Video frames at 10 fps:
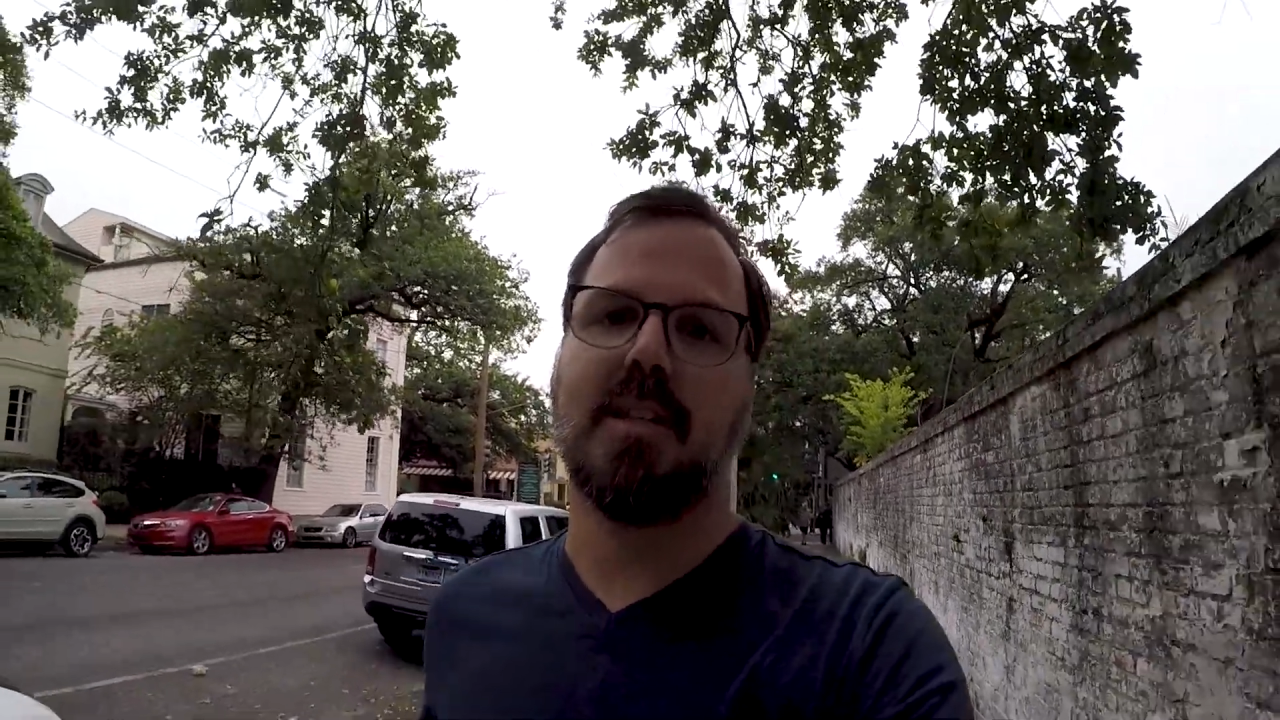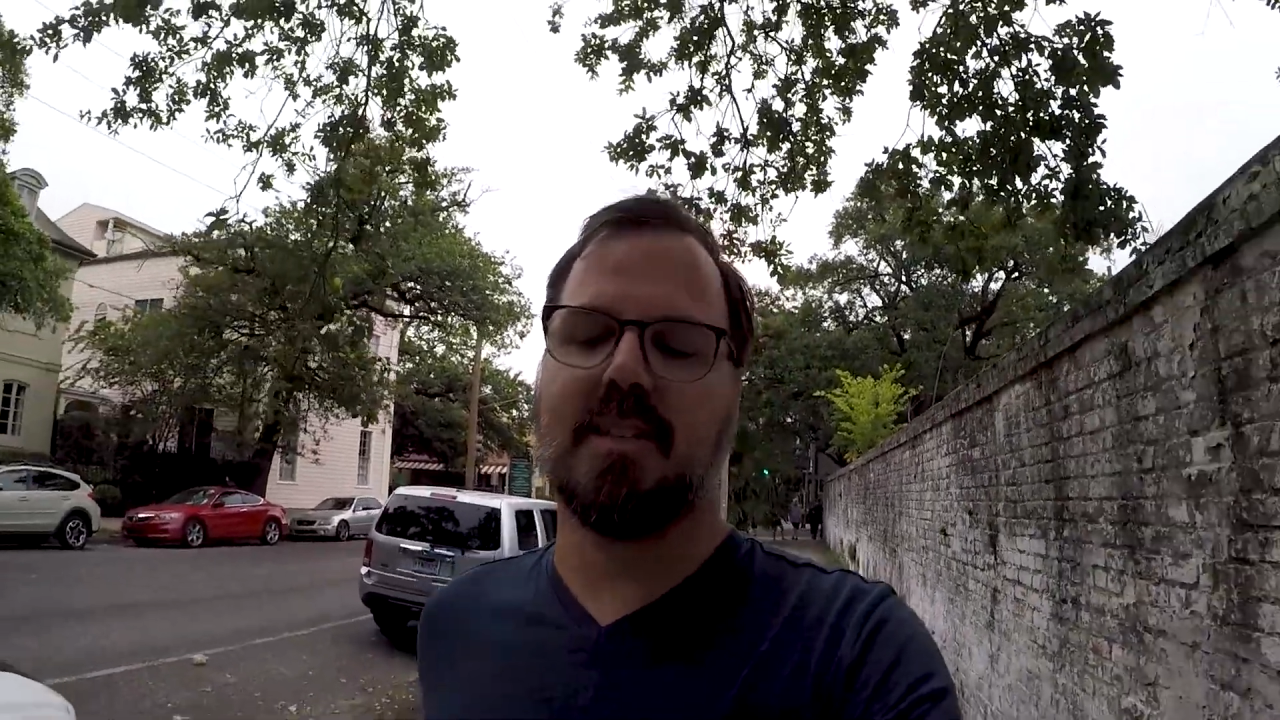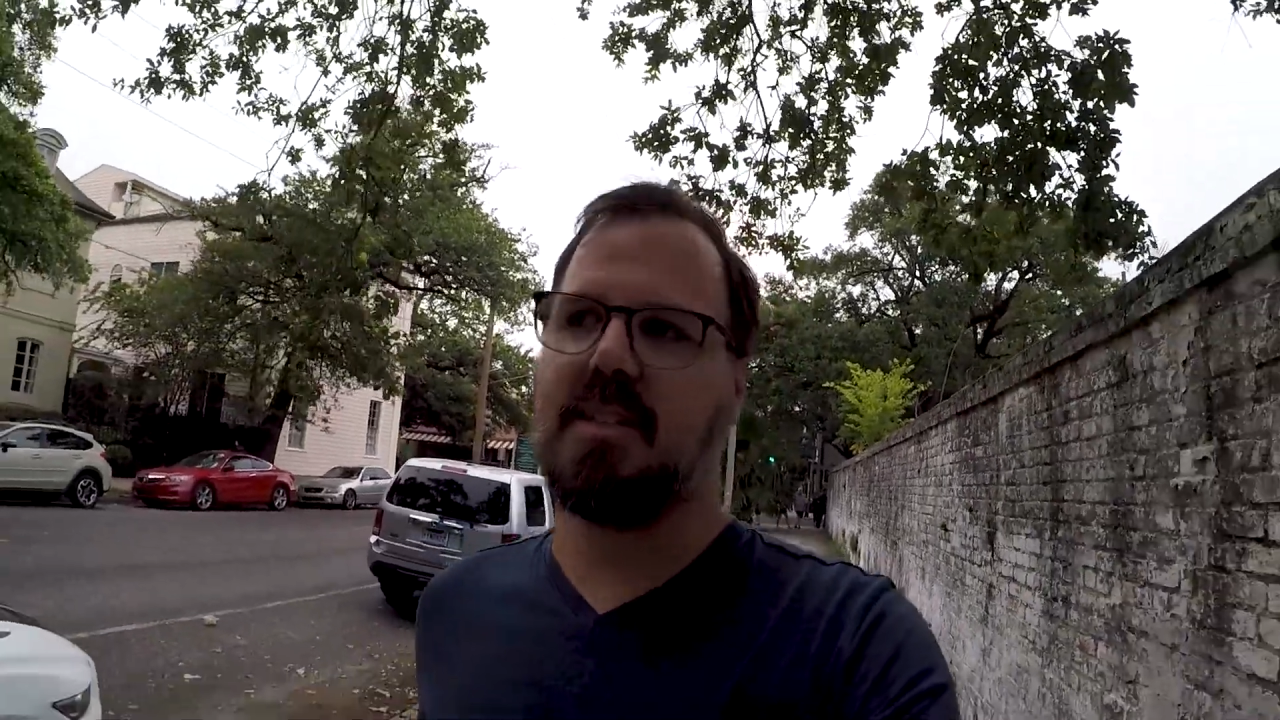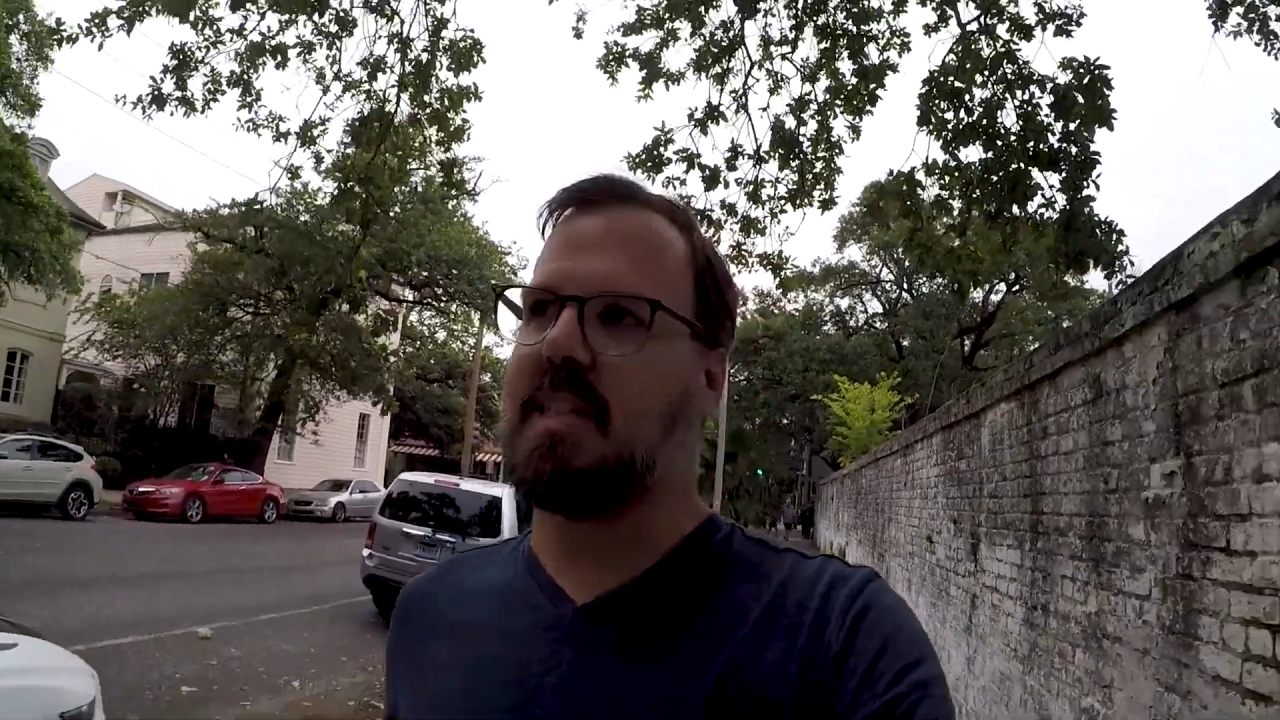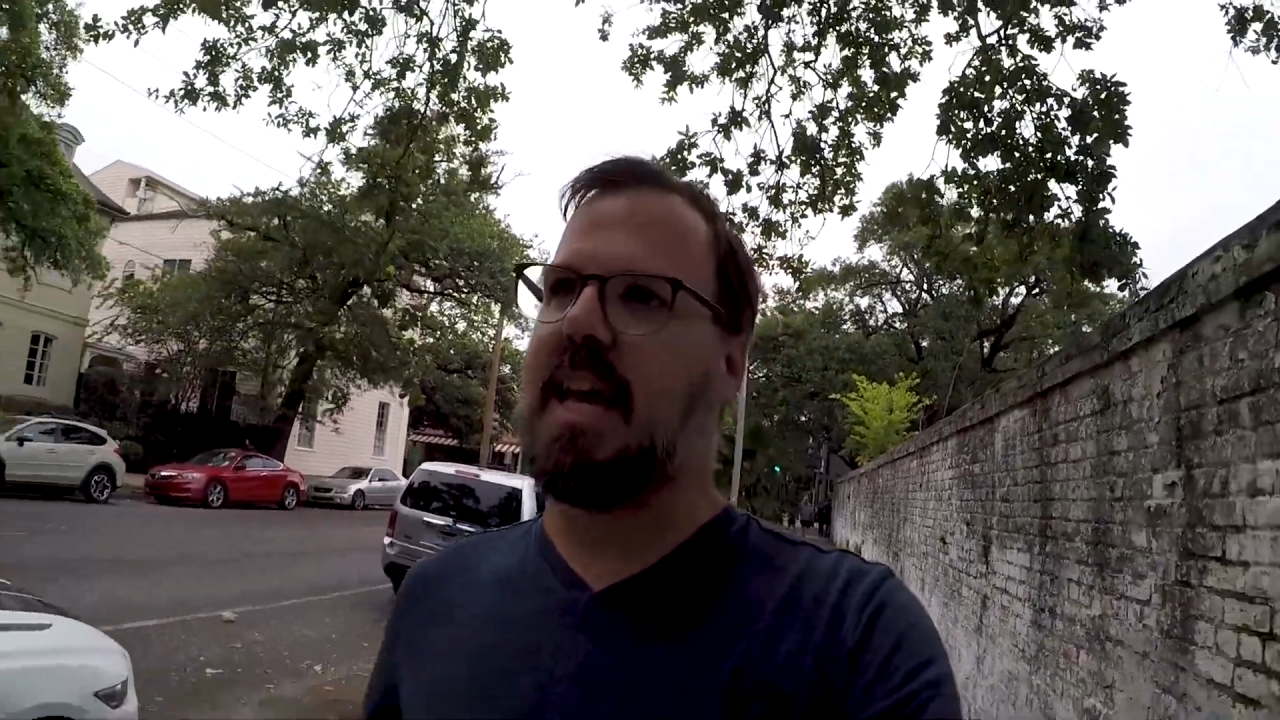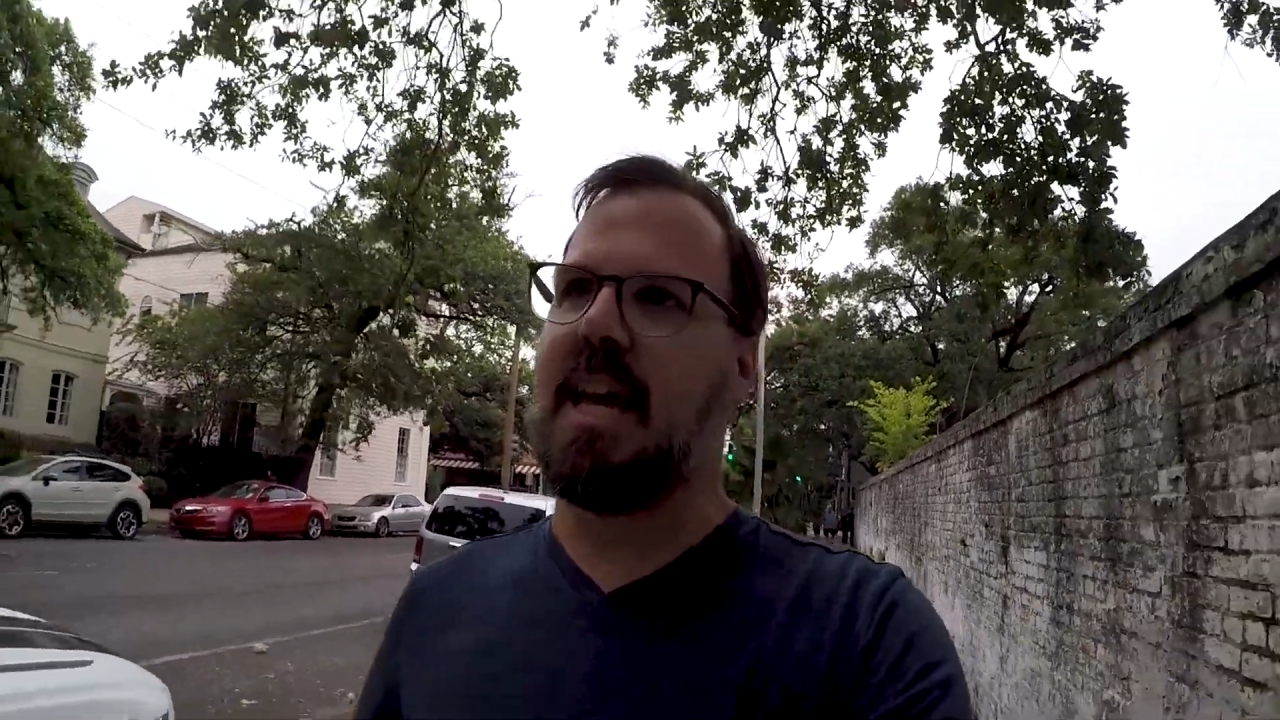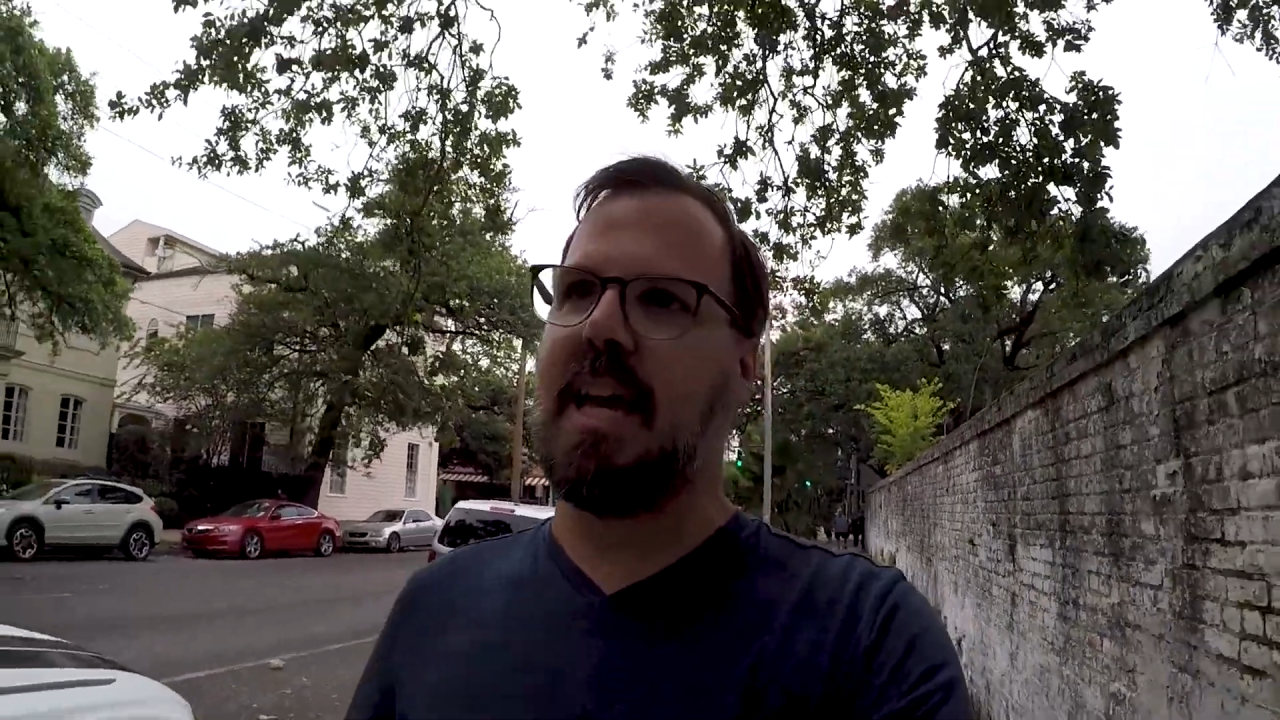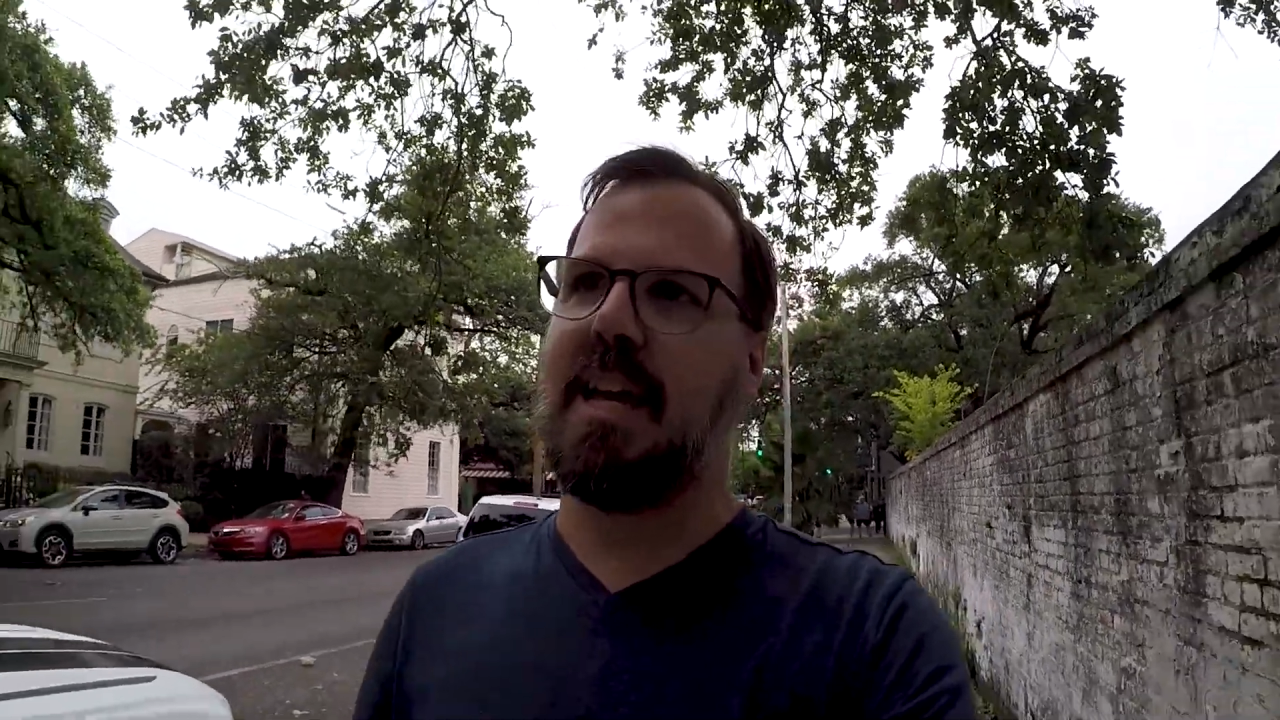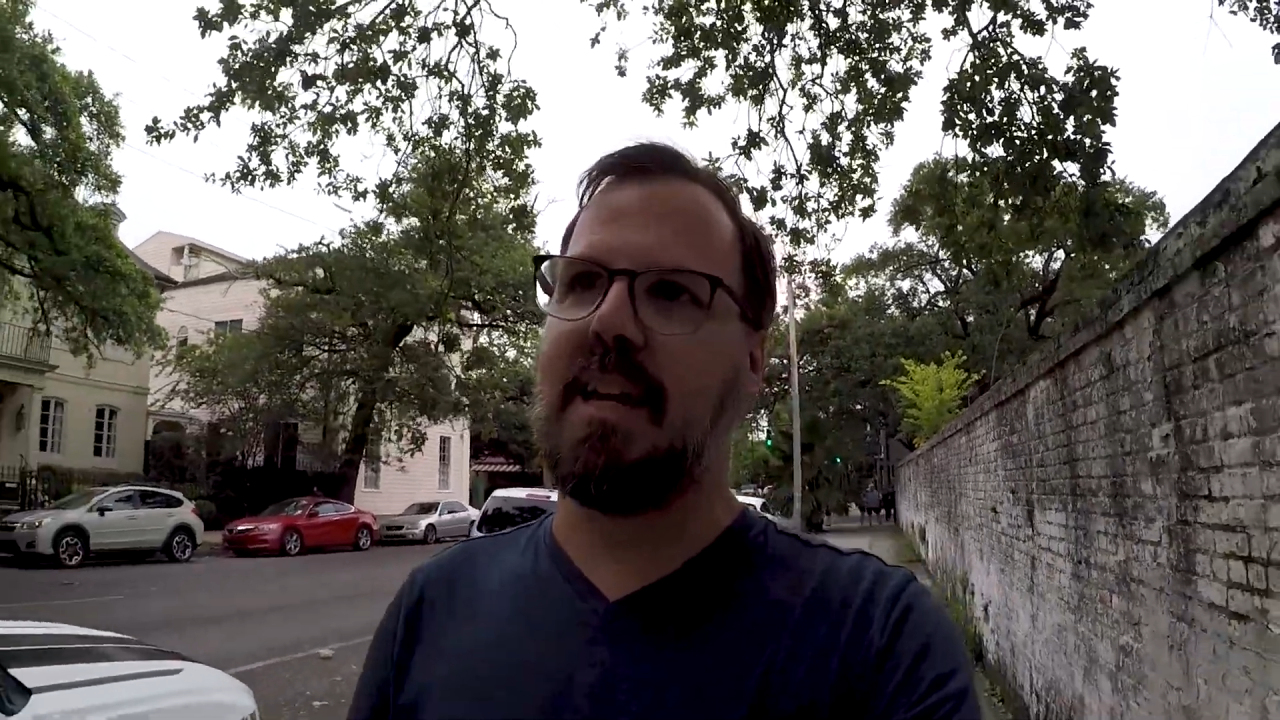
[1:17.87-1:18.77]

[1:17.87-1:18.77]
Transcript: This is a